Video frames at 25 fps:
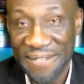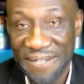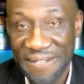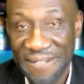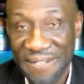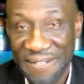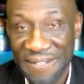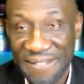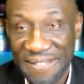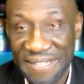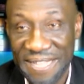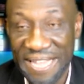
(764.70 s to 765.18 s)

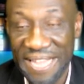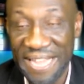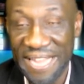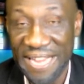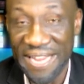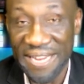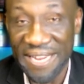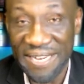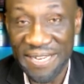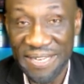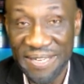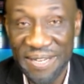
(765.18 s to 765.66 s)

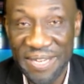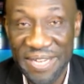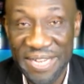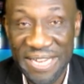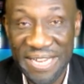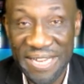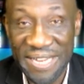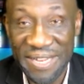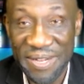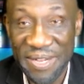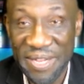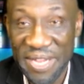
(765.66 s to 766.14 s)
they,
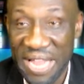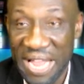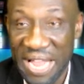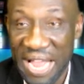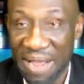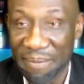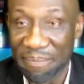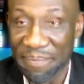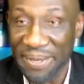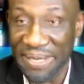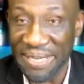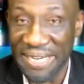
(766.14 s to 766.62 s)

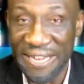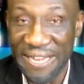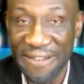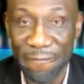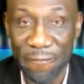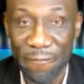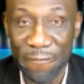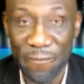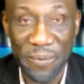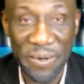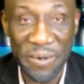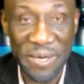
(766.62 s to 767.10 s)
I
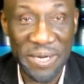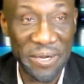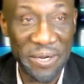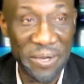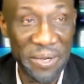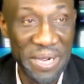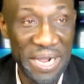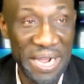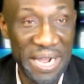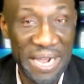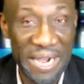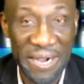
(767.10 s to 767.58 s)
believe,
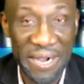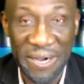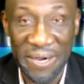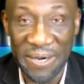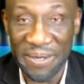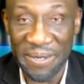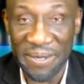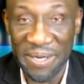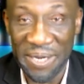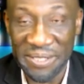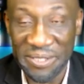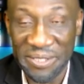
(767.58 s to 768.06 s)

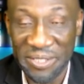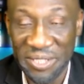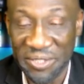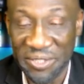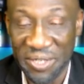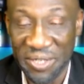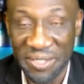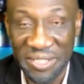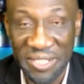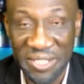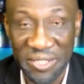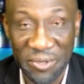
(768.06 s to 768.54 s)
just
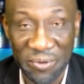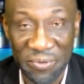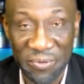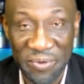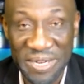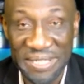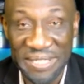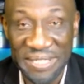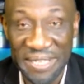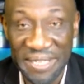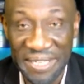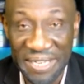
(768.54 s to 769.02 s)
until
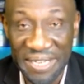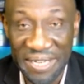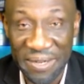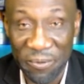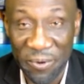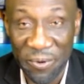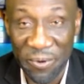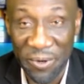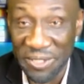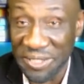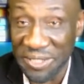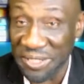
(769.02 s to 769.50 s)
recently,
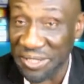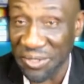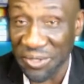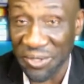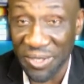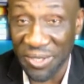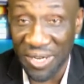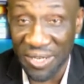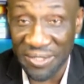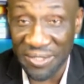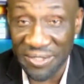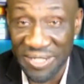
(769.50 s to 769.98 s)
we're
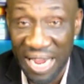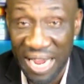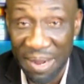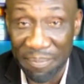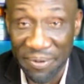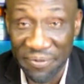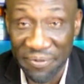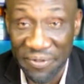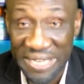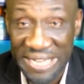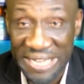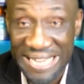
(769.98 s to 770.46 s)
still on top
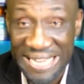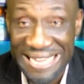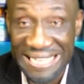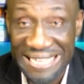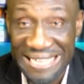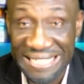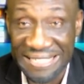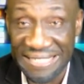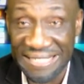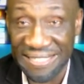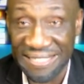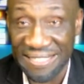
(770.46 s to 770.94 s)
of the
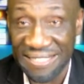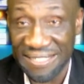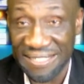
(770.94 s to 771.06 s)
East